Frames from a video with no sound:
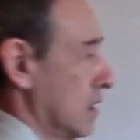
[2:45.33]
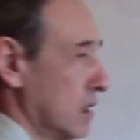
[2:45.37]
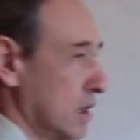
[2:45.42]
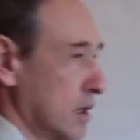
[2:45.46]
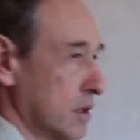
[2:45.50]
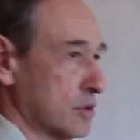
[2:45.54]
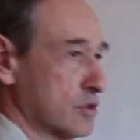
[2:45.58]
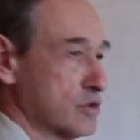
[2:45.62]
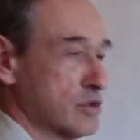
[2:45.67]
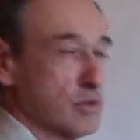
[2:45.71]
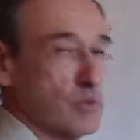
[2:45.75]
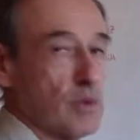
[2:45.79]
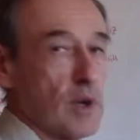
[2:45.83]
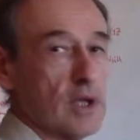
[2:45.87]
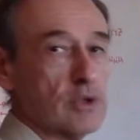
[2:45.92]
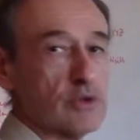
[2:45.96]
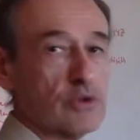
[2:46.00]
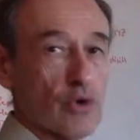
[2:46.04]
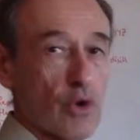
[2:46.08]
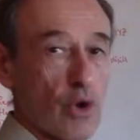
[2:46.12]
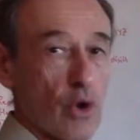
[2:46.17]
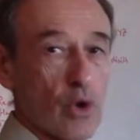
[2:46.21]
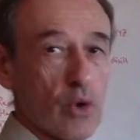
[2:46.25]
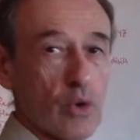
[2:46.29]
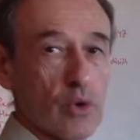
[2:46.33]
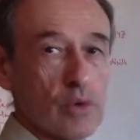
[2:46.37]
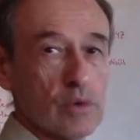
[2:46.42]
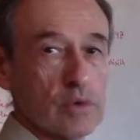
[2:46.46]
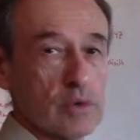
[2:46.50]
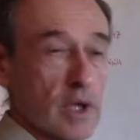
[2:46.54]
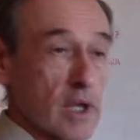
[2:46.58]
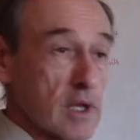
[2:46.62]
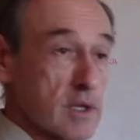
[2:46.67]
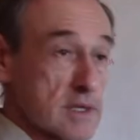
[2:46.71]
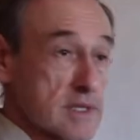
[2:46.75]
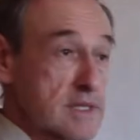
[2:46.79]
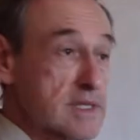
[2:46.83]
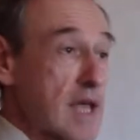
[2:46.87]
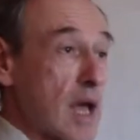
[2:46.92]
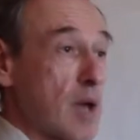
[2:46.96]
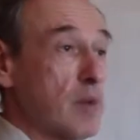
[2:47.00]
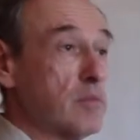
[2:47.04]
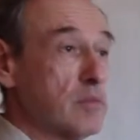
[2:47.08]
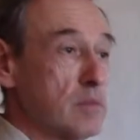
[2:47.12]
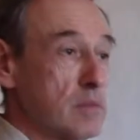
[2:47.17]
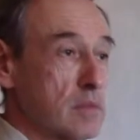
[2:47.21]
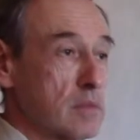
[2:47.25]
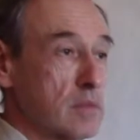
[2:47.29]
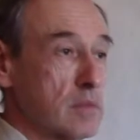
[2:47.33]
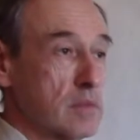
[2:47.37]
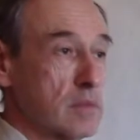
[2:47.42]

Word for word: into one row in some